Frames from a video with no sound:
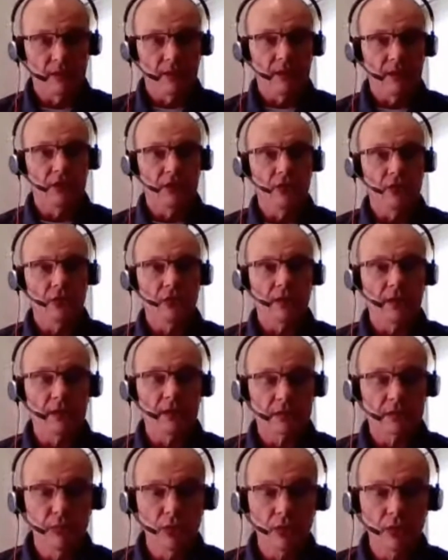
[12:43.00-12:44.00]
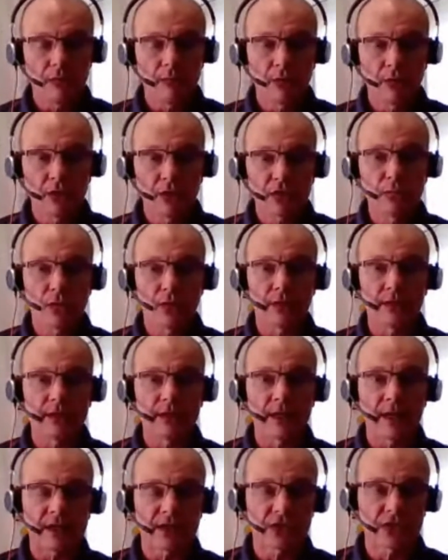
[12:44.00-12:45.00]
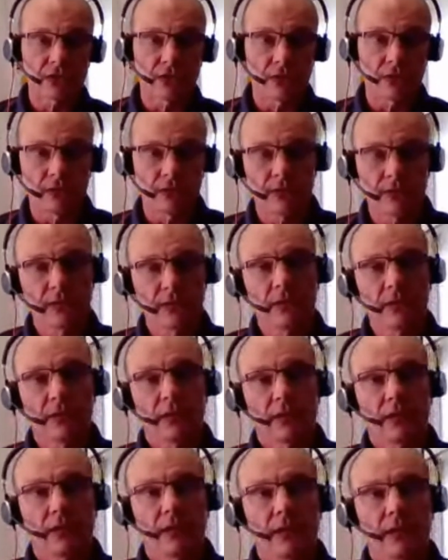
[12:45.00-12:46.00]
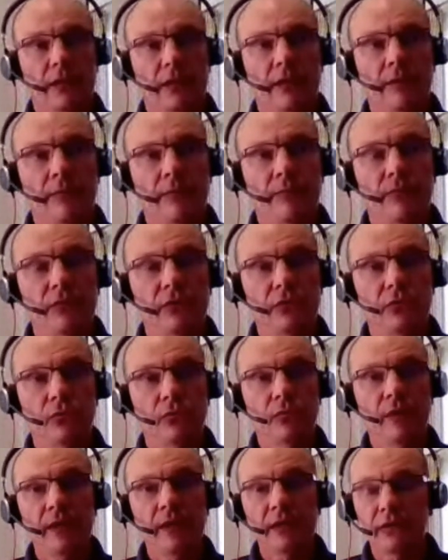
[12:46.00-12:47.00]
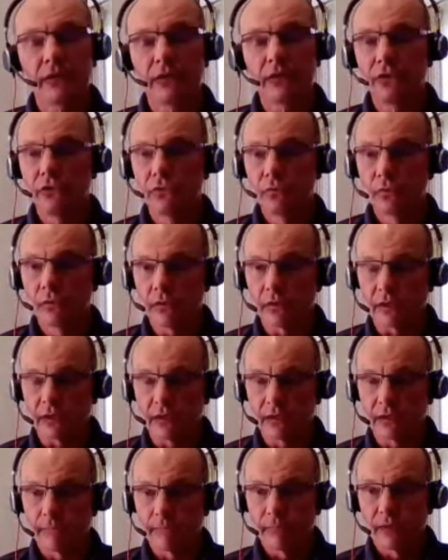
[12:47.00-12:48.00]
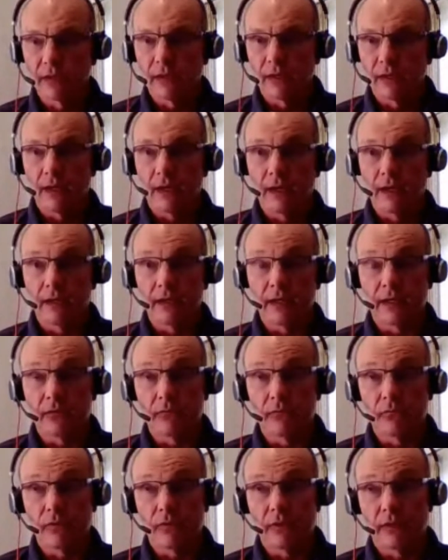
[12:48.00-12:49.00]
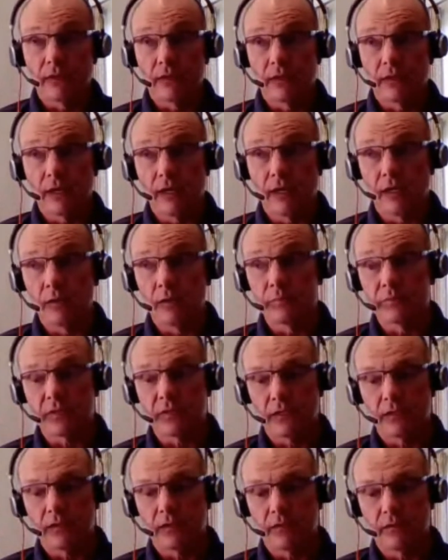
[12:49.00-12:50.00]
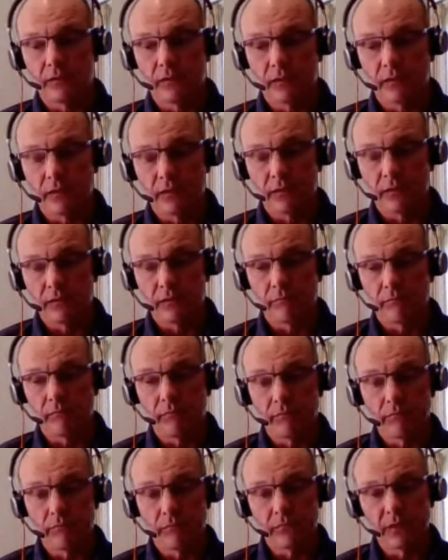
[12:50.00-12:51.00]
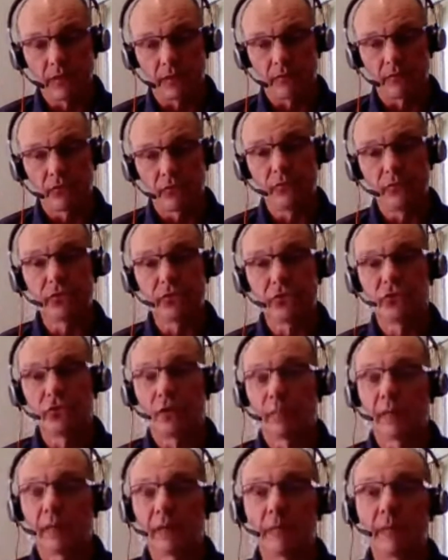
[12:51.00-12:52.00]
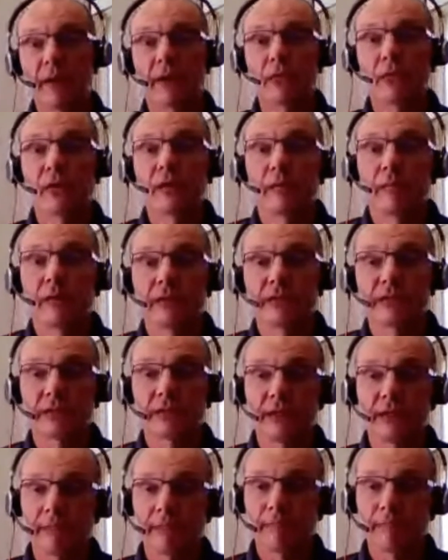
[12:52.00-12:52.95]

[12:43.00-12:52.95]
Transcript: you, it's more, much more natural um, the way you work and that uh, helps in in yeah doing the job in a better way basically.